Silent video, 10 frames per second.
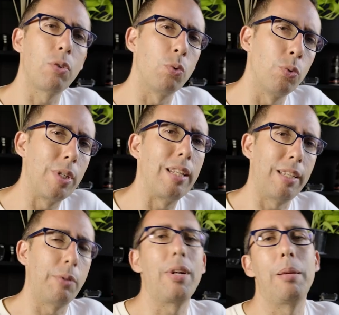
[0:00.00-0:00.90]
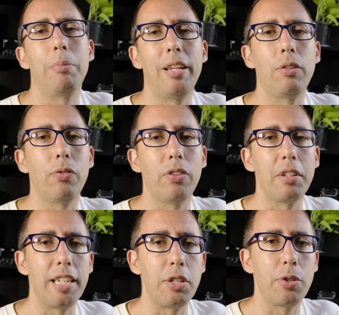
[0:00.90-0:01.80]
a really great place for a
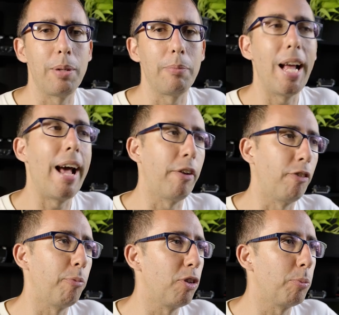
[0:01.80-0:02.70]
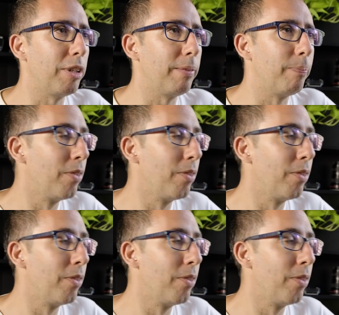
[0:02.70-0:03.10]
day trip out of Brisbane.